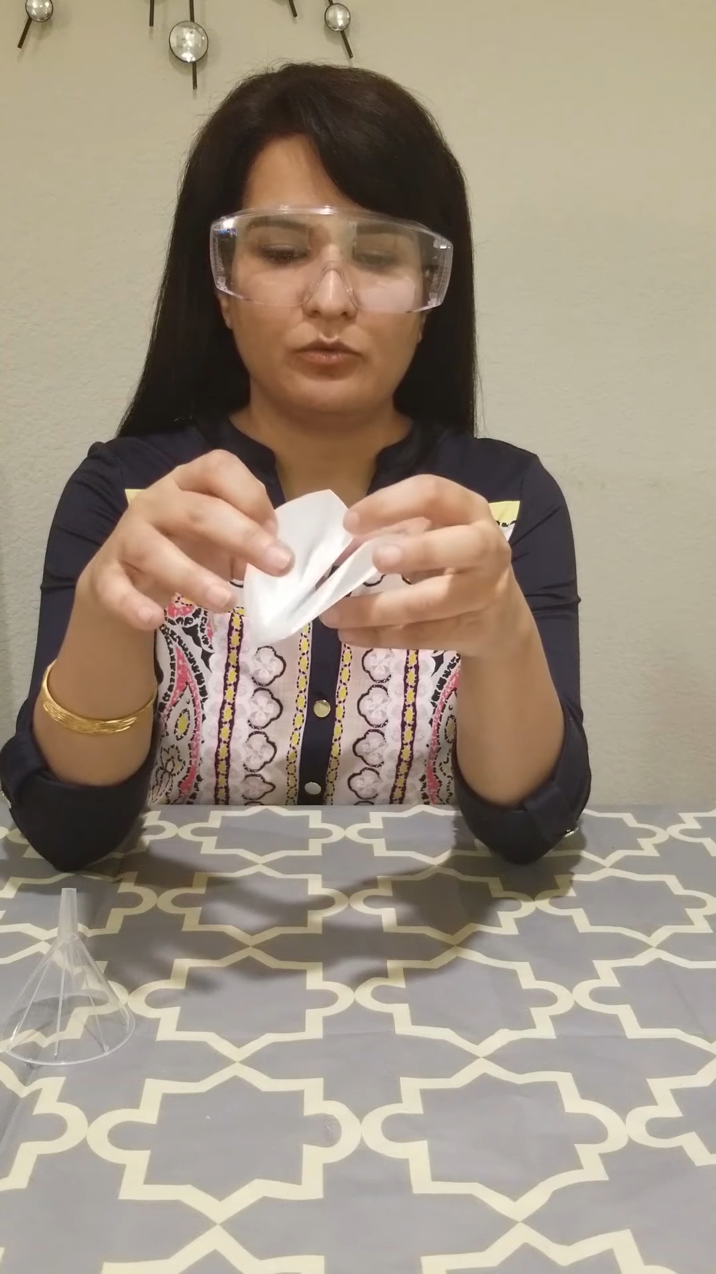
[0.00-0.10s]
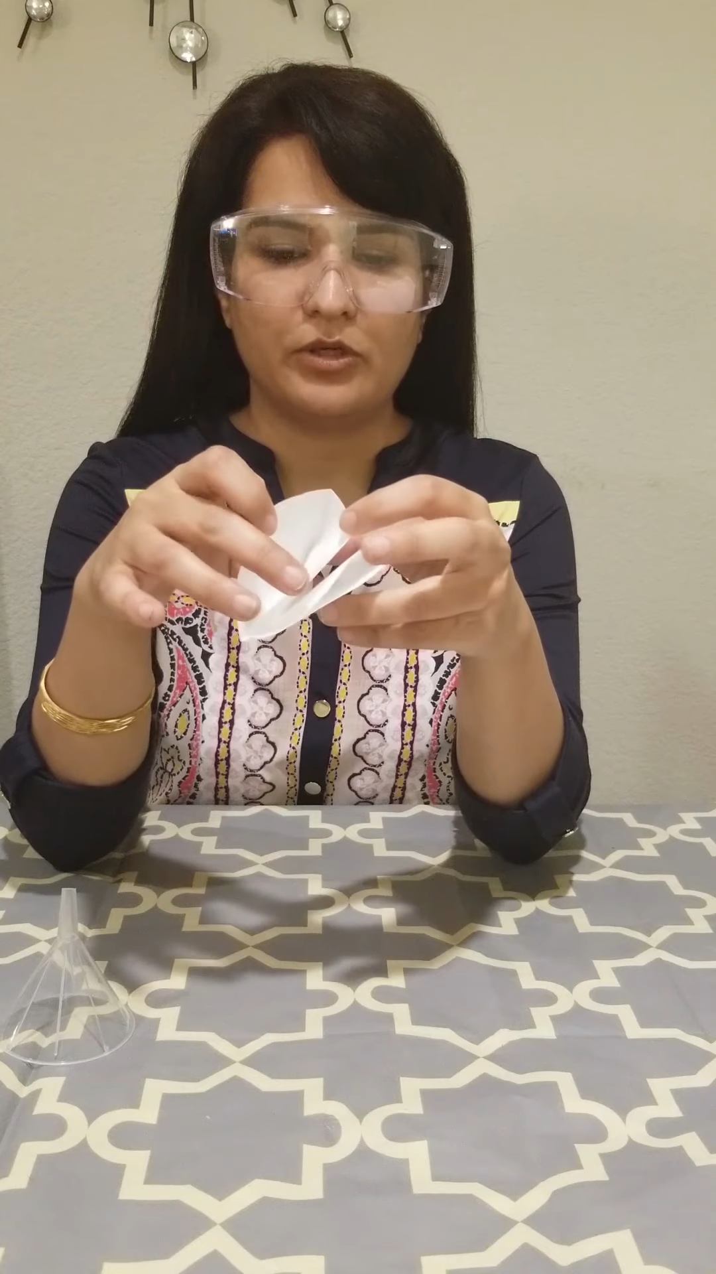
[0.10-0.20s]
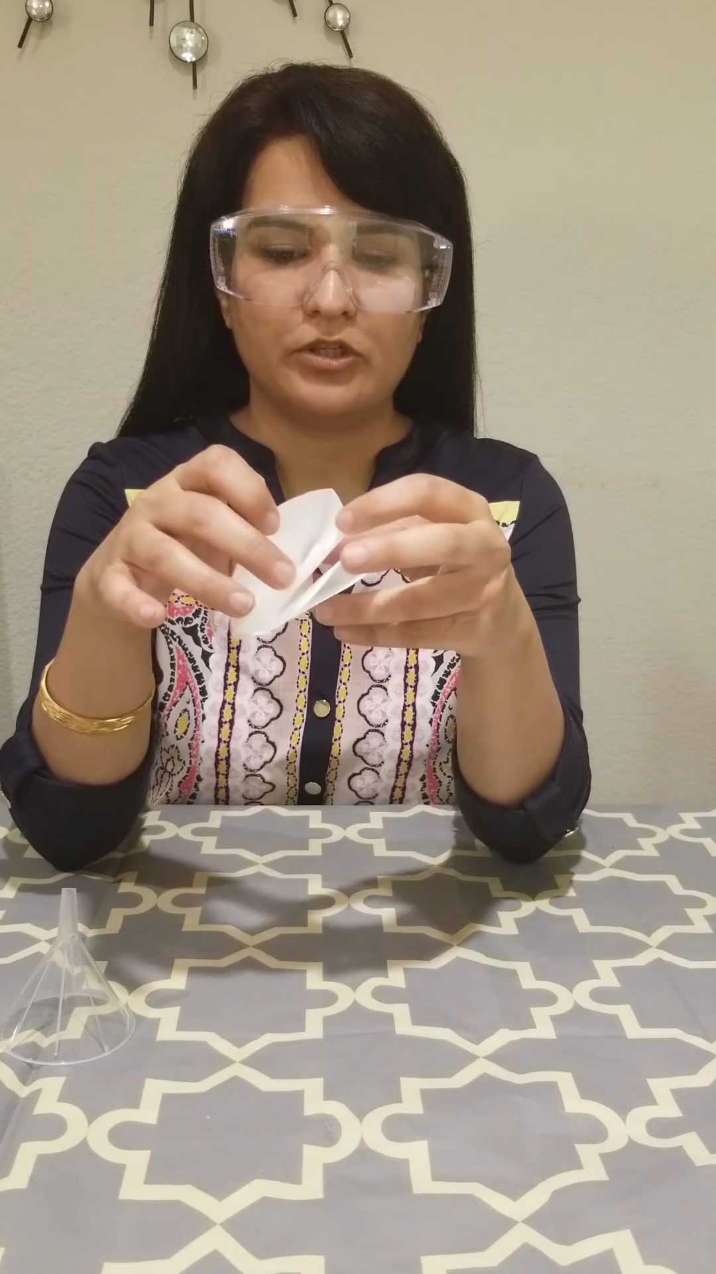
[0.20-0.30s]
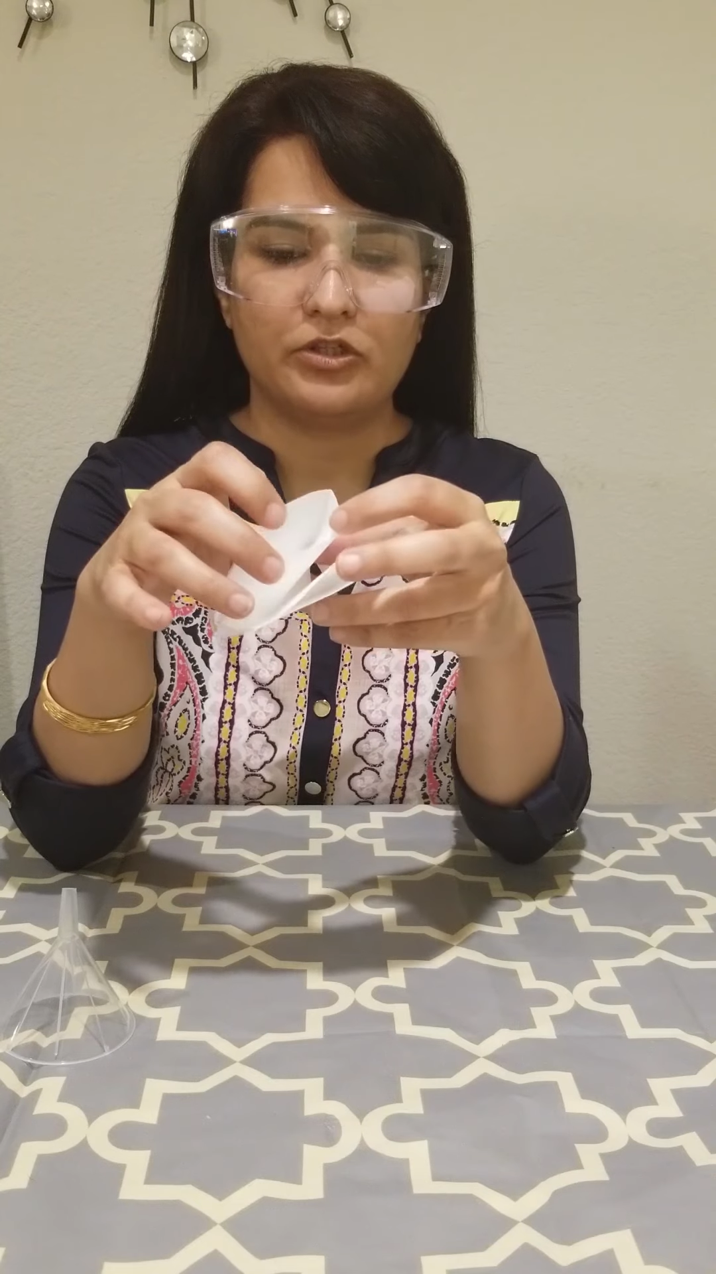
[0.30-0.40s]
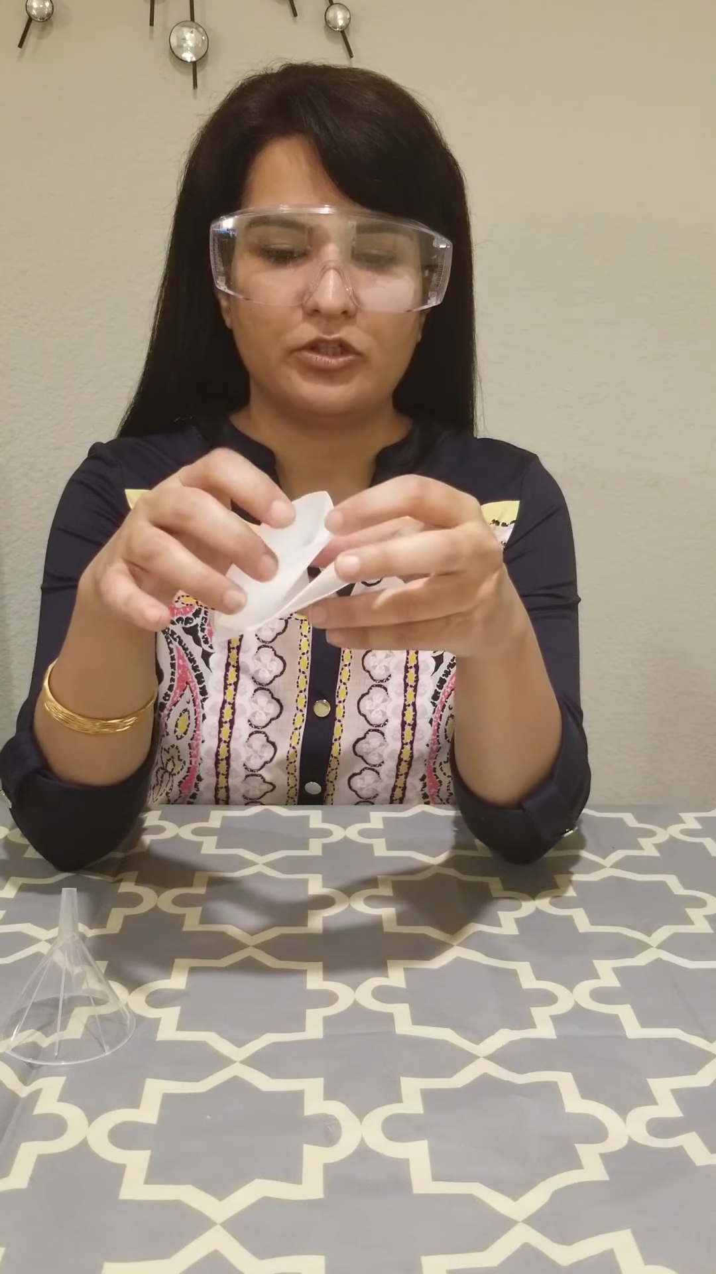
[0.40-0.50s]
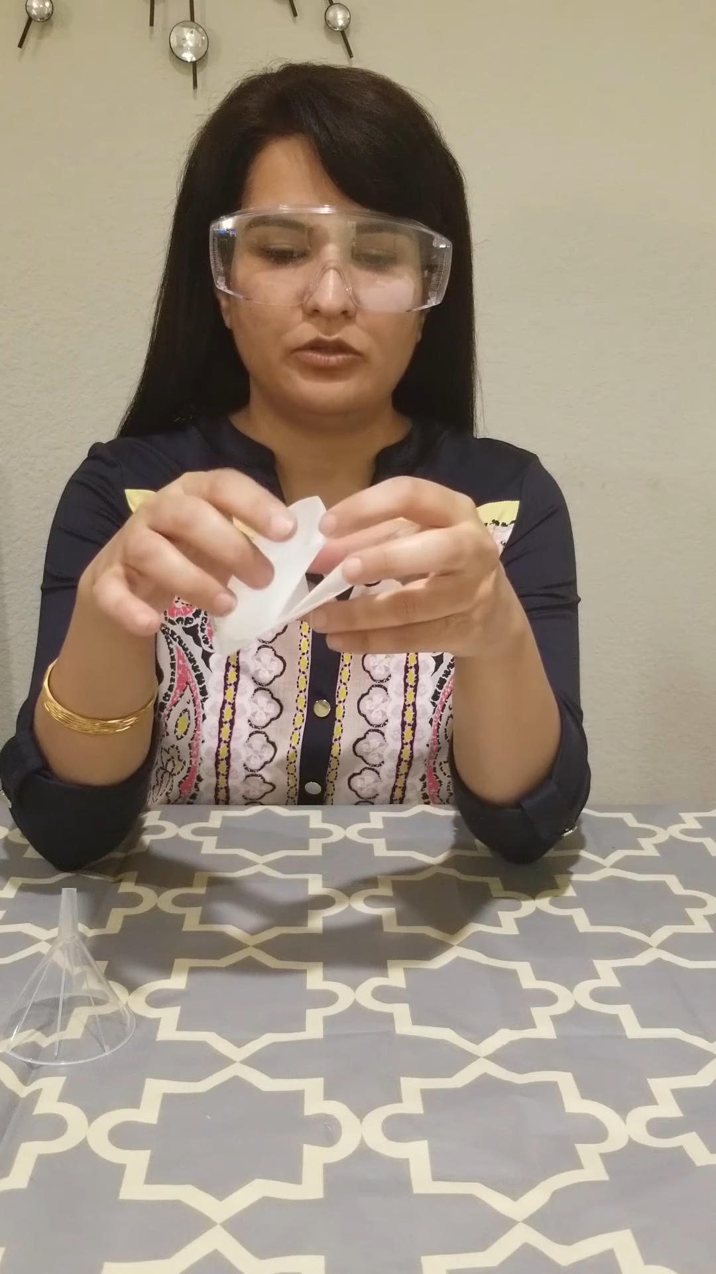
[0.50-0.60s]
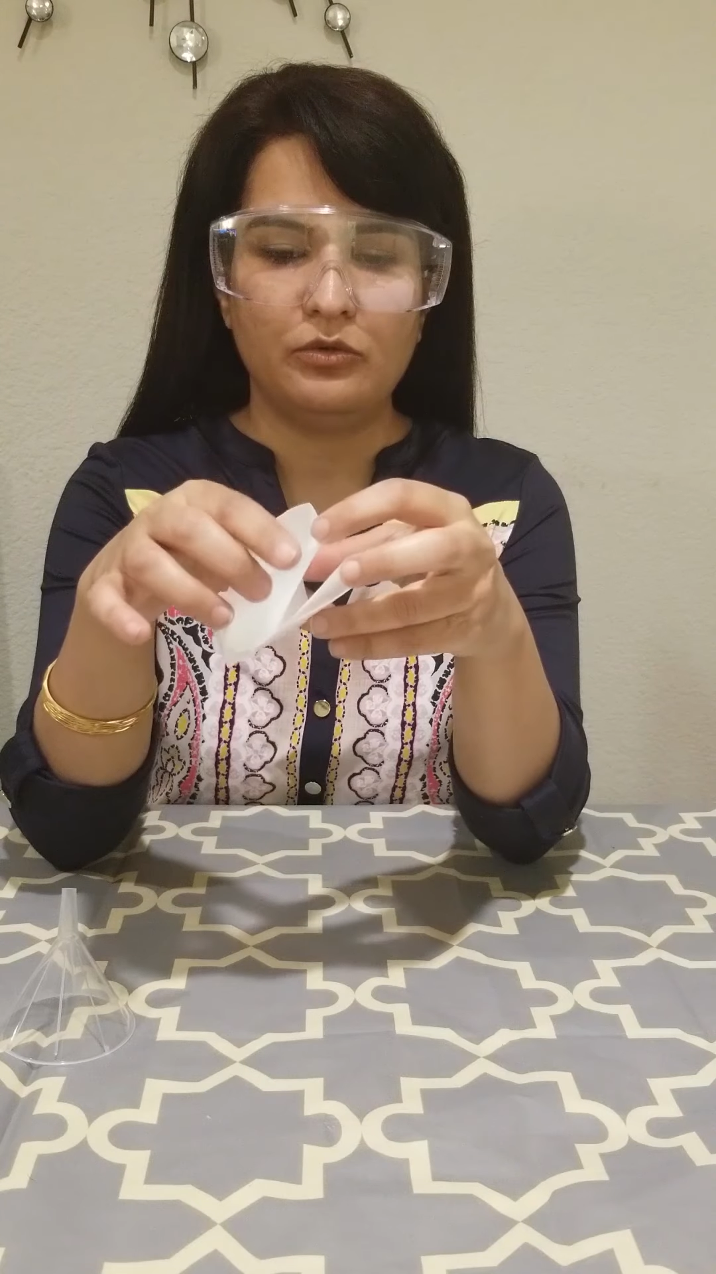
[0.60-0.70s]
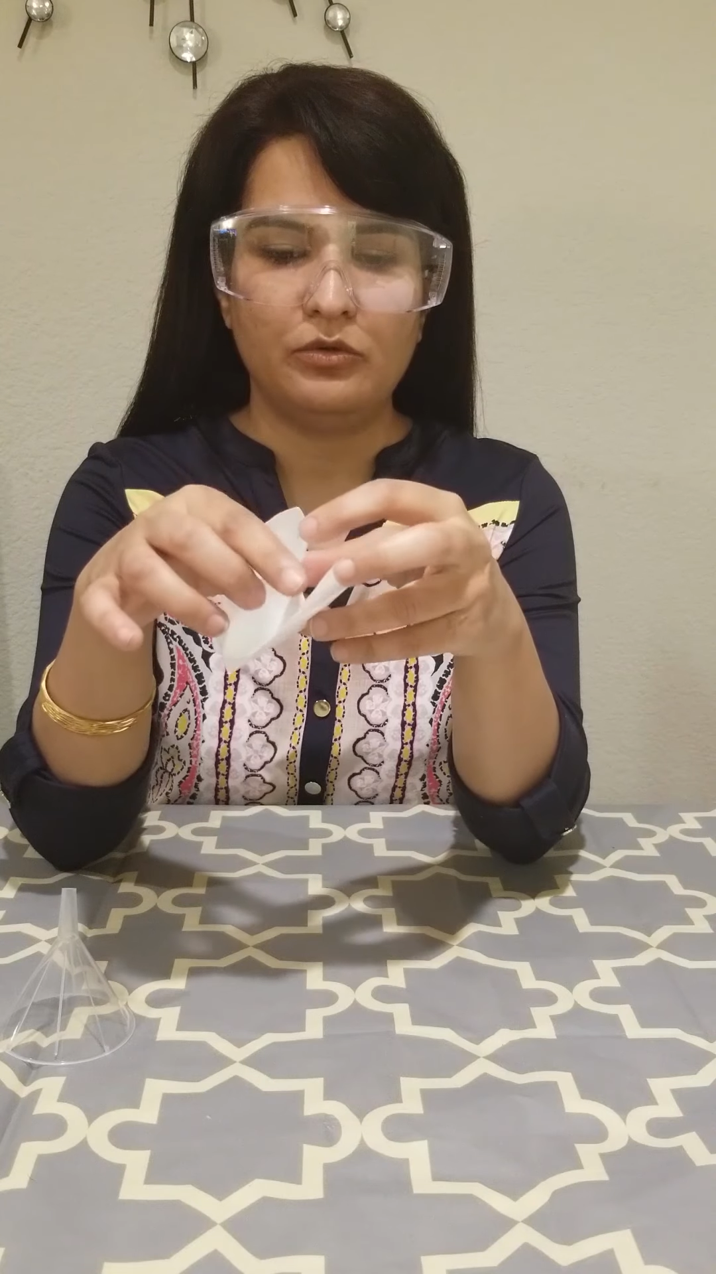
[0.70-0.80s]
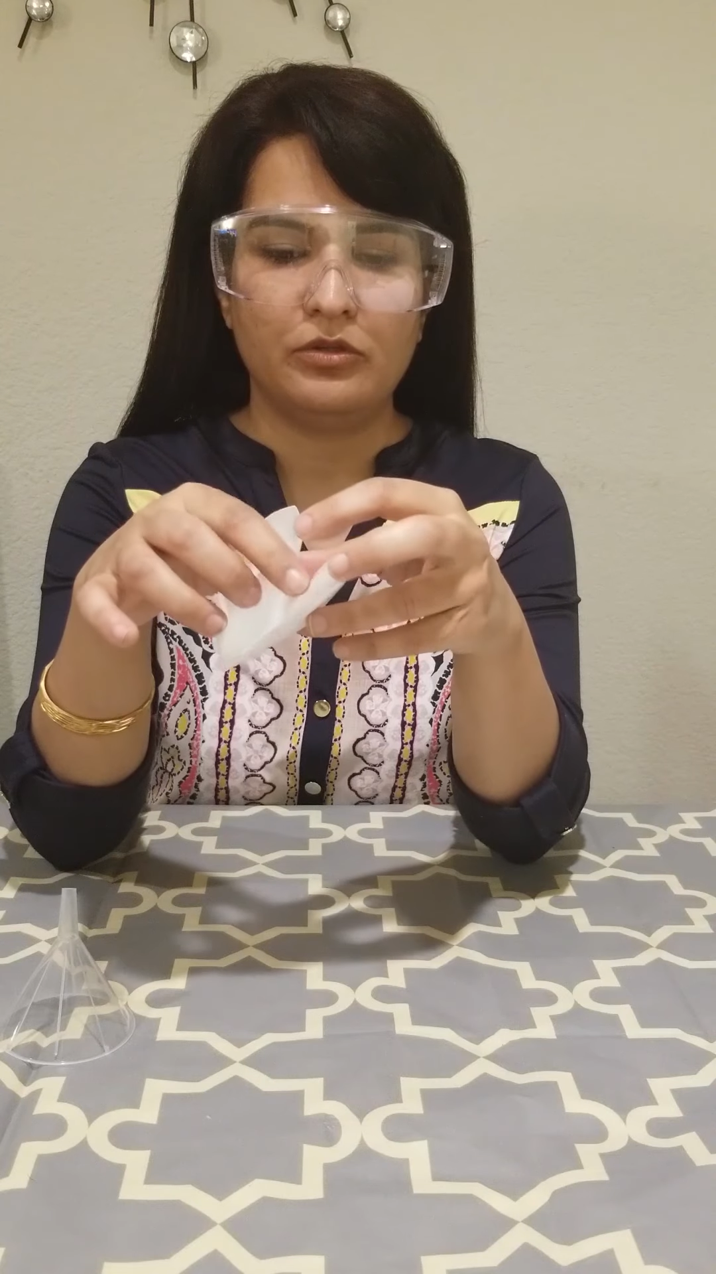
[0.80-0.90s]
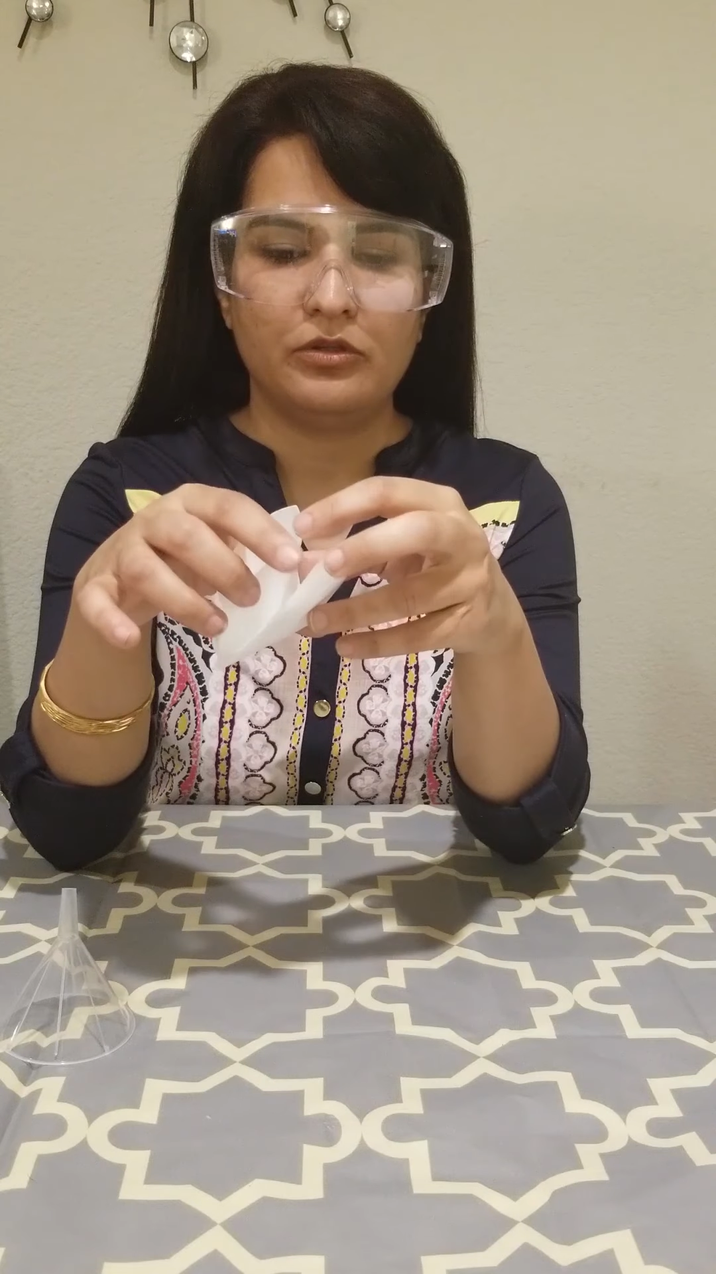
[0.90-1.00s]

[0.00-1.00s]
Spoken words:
1, 2,